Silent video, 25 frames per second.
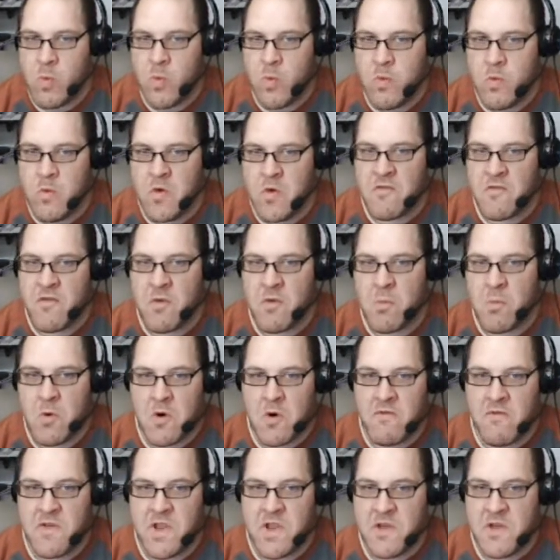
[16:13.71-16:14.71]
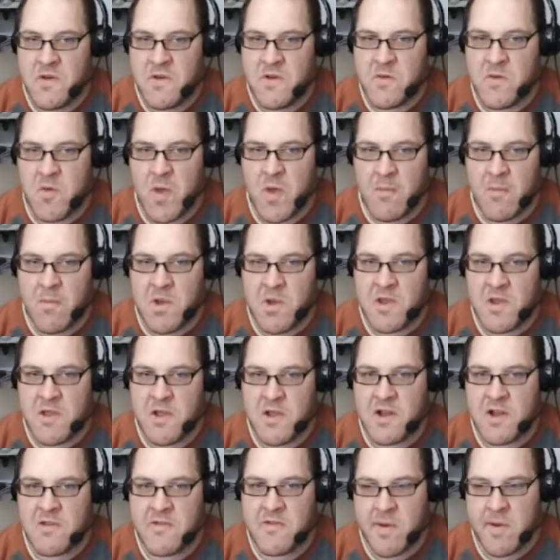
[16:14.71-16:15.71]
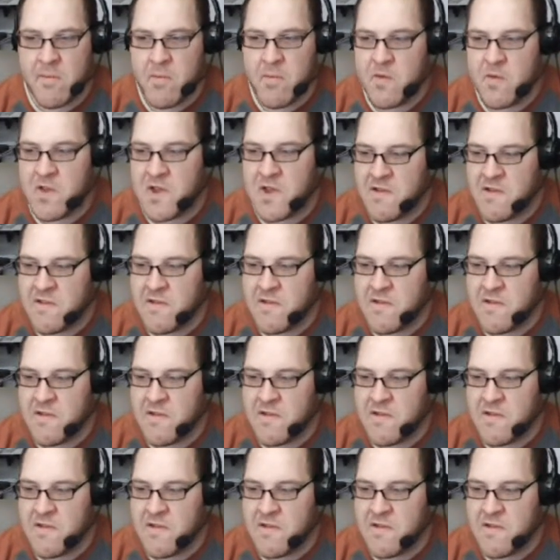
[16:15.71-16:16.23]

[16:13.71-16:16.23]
Look for more videos coming in the next couple days.